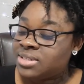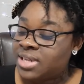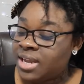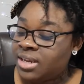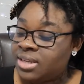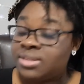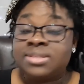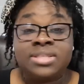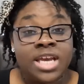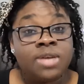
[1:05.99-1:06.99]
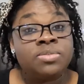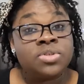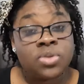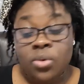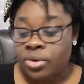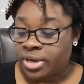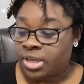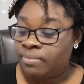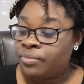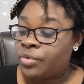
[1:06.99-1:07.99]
studying the same story